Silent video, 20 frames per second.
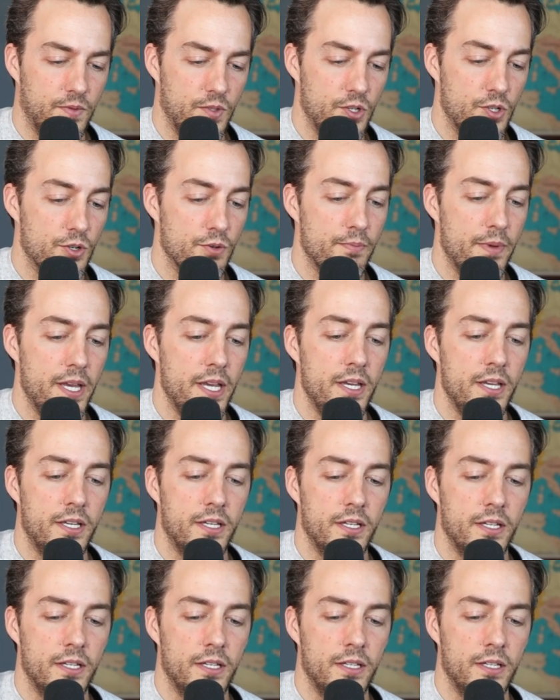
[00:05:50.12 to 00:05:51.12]
You're
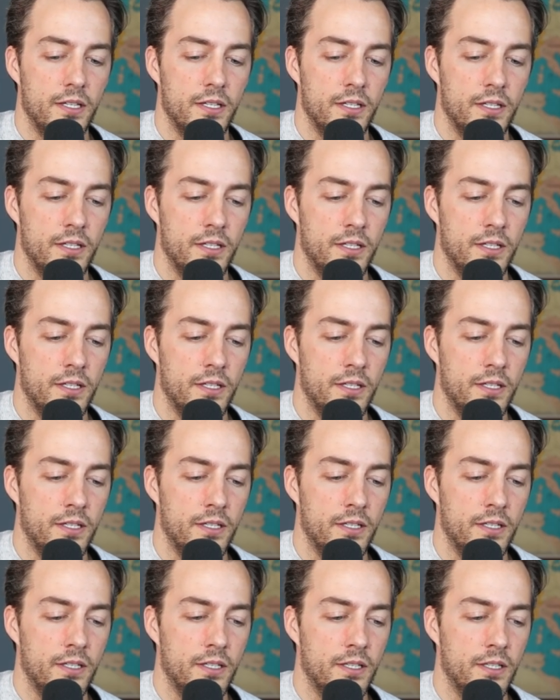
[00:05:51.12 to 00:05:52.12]

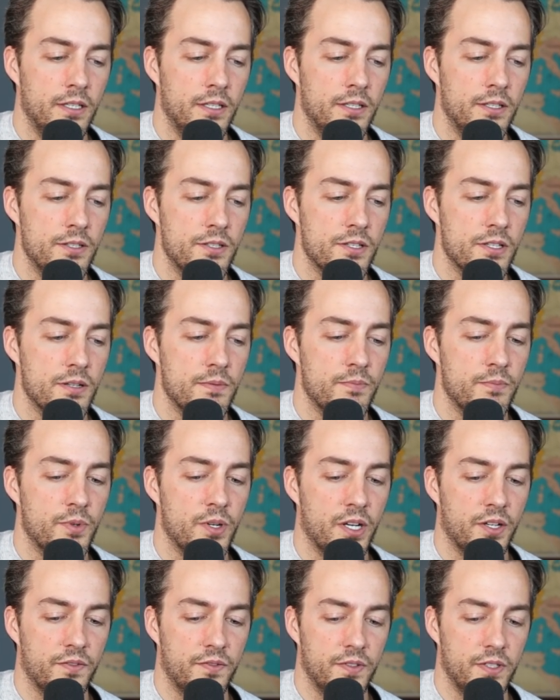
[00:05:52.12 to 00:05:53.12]
making some
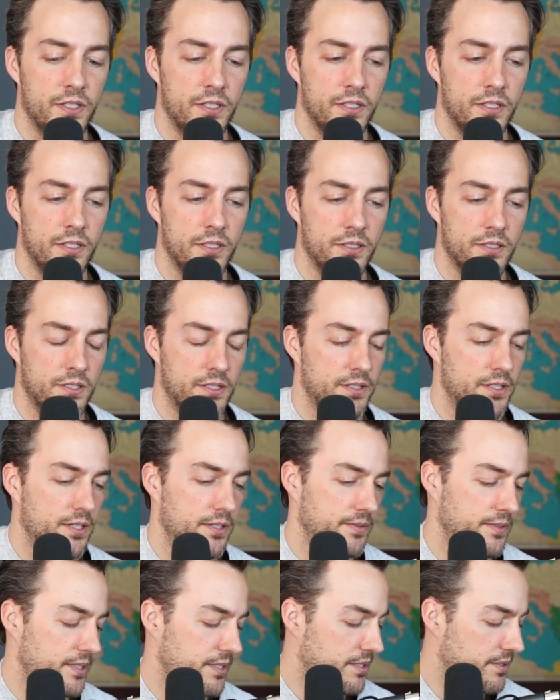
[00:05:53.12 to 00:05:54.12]
breakfast.
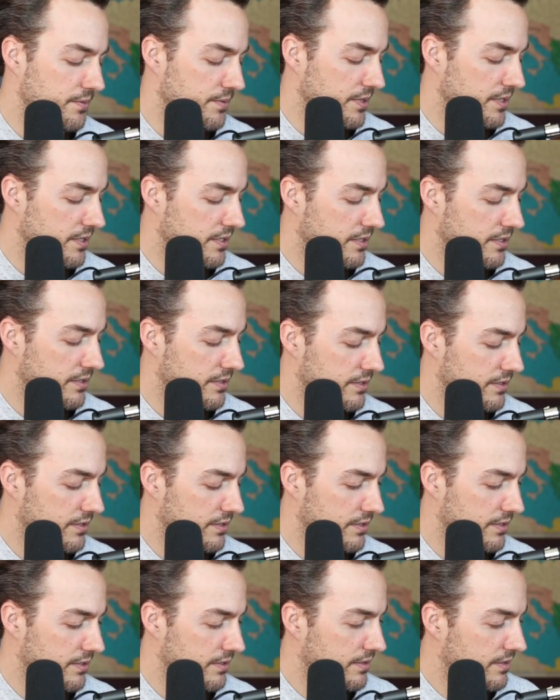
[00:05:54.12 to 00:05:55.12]
No, that didn't work.
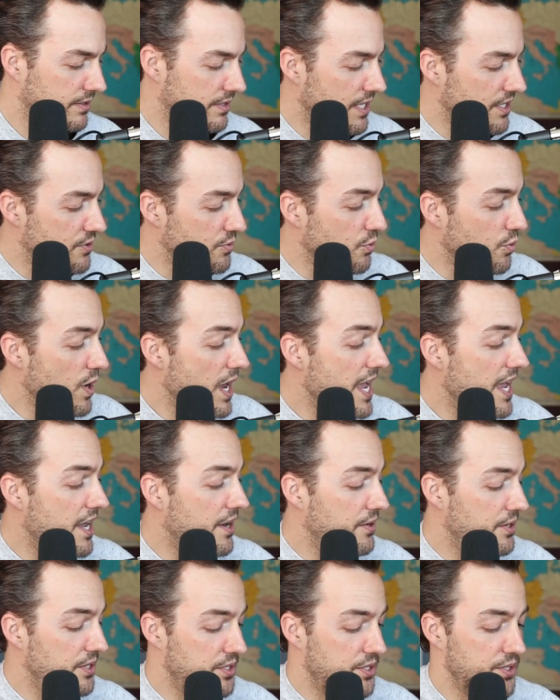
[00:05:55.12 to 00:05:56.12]
That's way
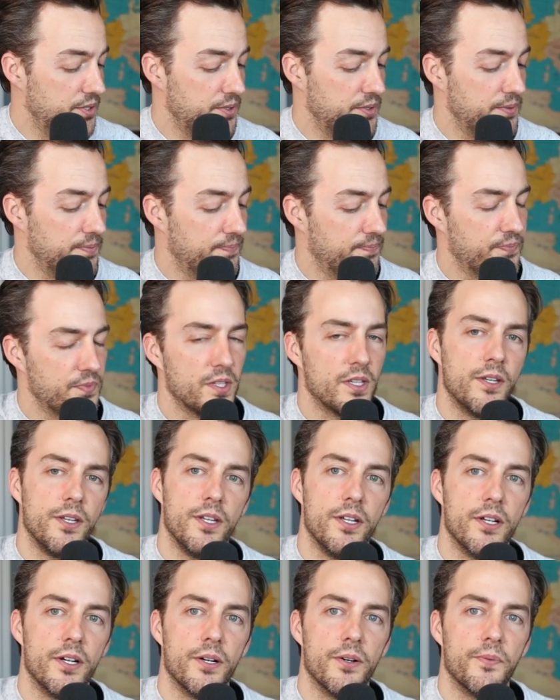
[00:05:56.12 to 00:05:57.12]
out of tune.
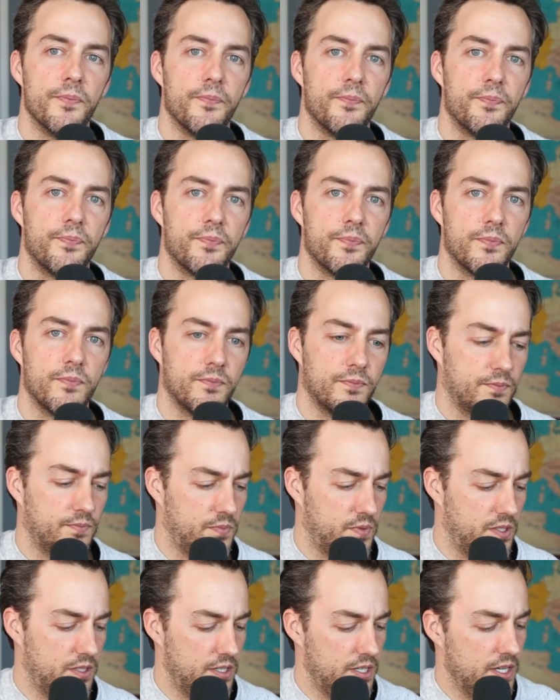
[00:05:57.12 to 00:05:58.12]
You know,
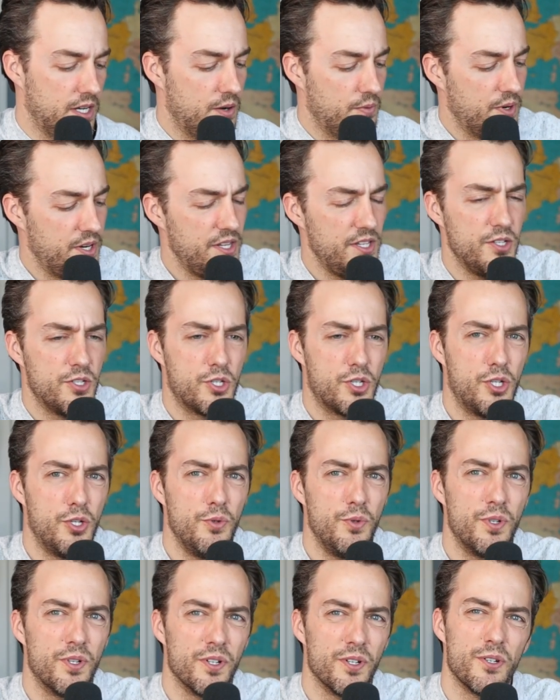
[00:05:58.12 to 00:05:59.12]
I got one of these
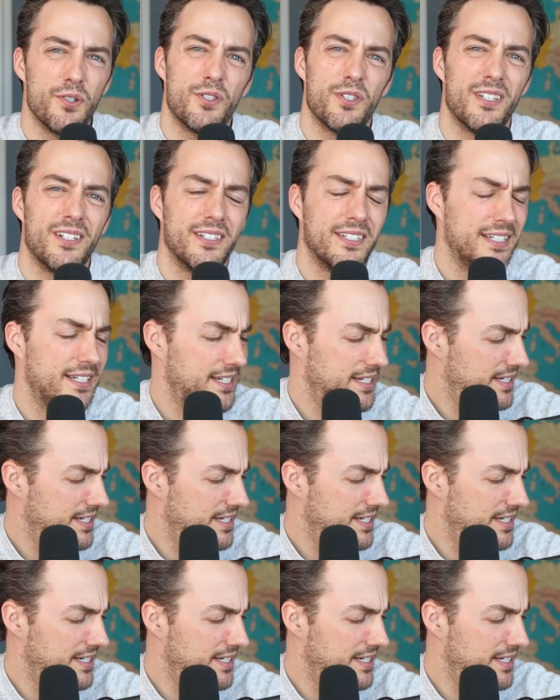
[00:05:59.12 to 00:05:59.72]
tuners and